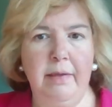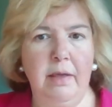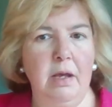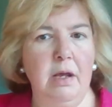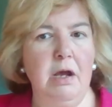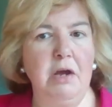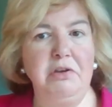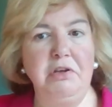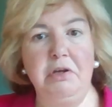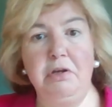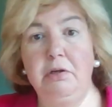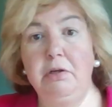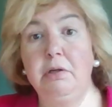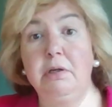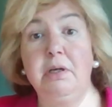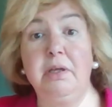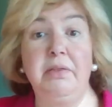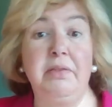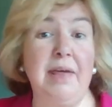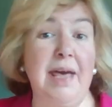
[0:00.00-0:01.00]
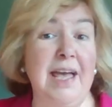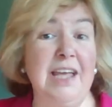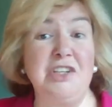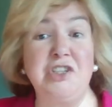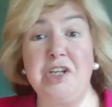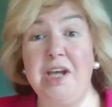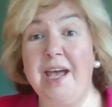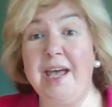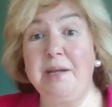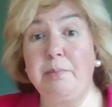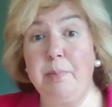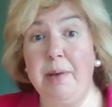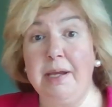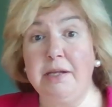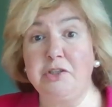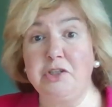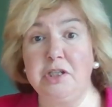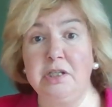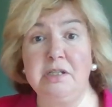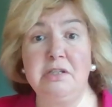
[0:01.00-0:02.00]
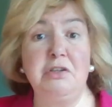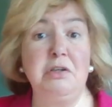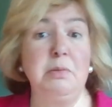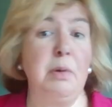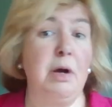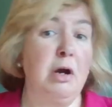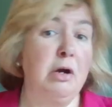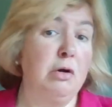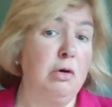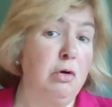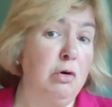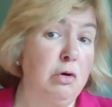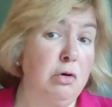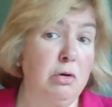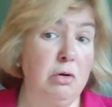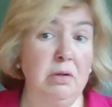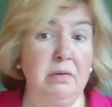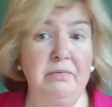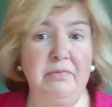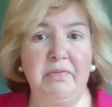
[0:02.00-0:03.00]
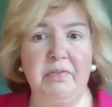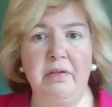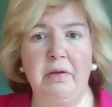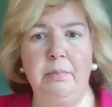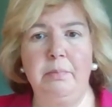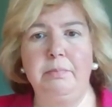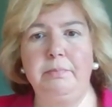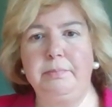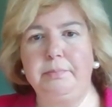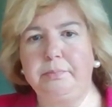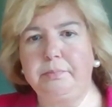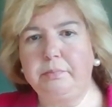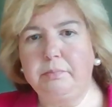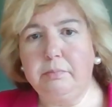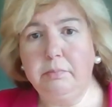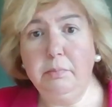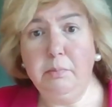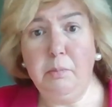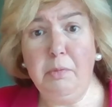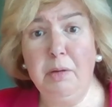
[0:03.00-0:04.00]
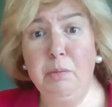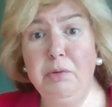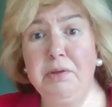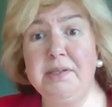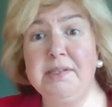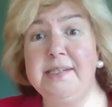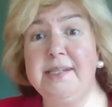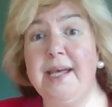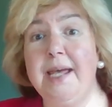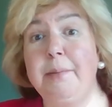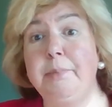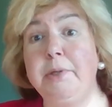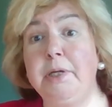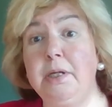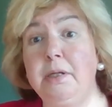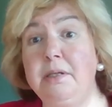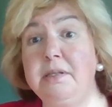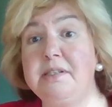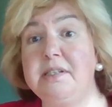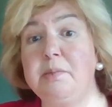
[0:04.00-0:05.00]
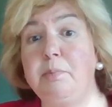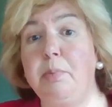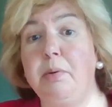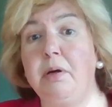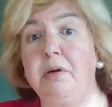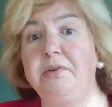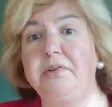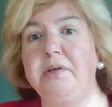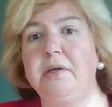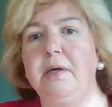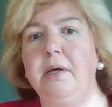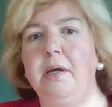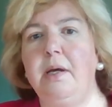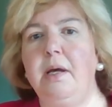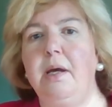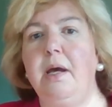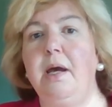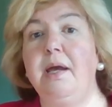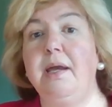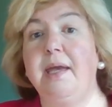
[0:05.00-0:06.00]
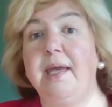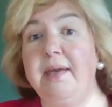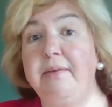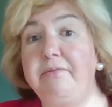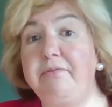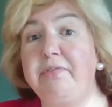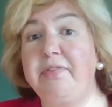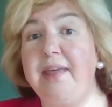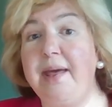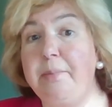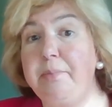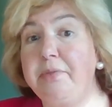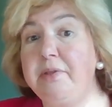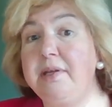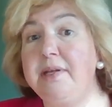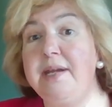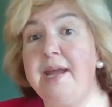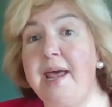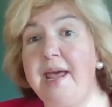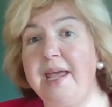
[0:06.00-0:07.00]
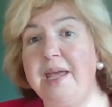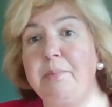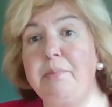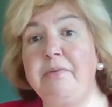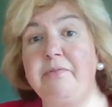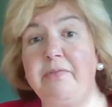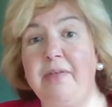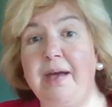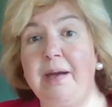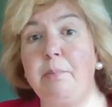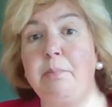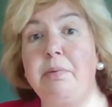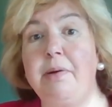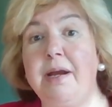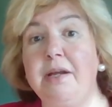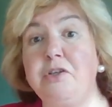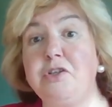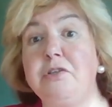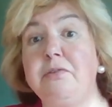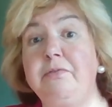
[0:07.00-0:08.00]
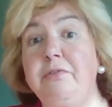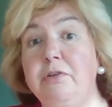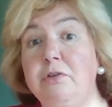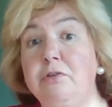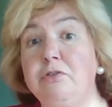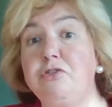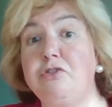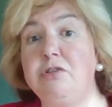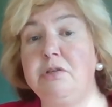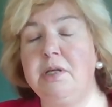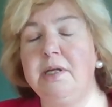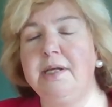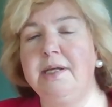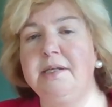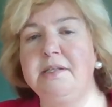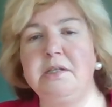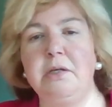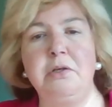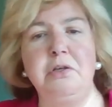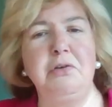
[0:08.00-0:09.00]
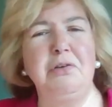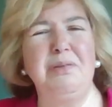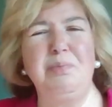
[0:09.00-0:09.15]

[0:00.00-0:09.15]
and you look at their shared matches and you mark all of them with the same coloured spot and give them the name of that branch of your tree. So you can